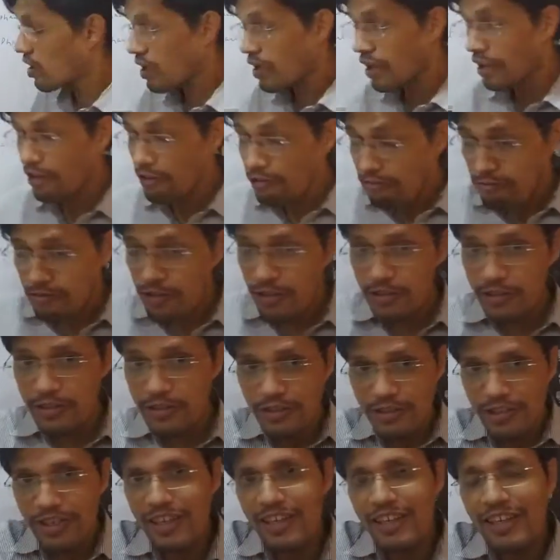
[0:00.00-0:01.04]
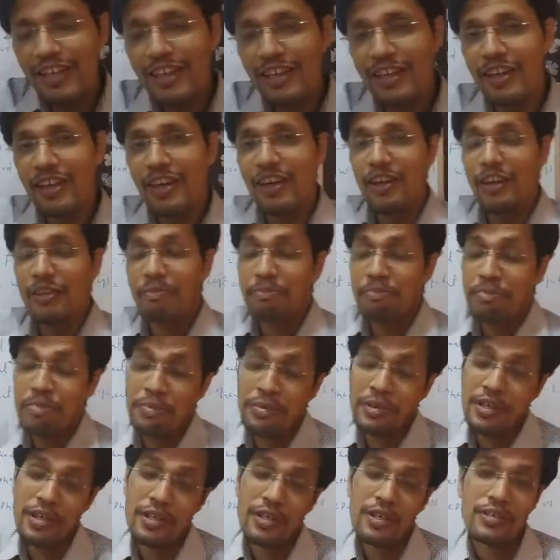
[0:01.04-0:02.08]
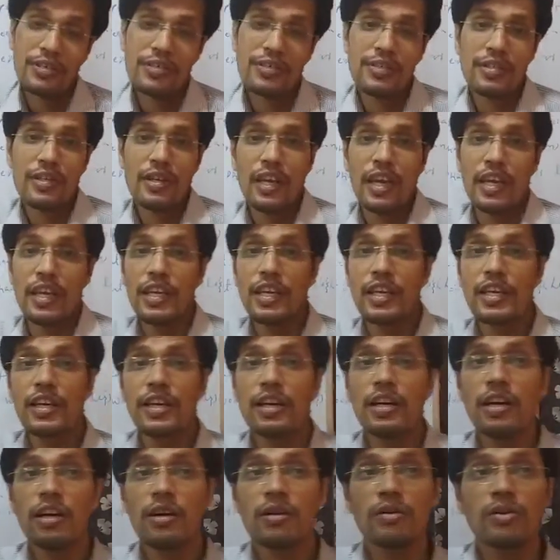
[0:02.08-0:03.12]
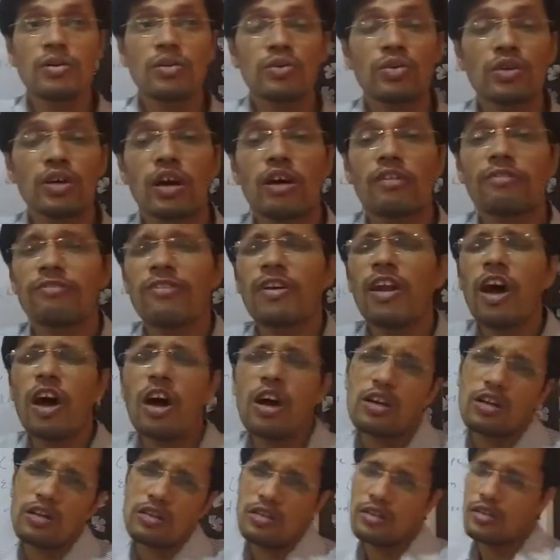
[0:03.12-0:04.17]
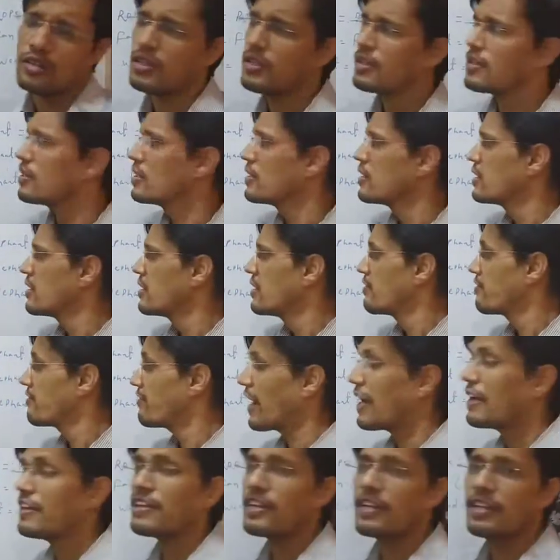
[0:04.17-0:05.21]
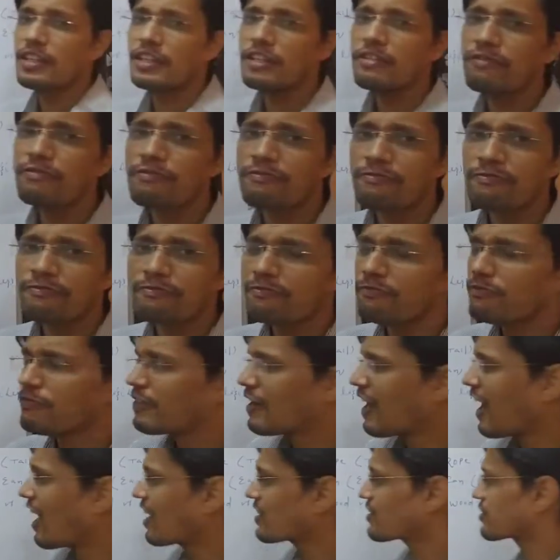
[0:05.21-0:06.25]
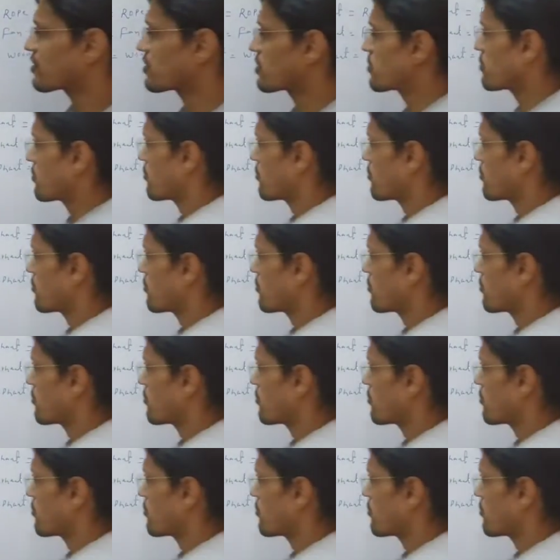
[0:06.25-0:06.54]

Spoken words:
elephants really appears like a wood of log. Finally, last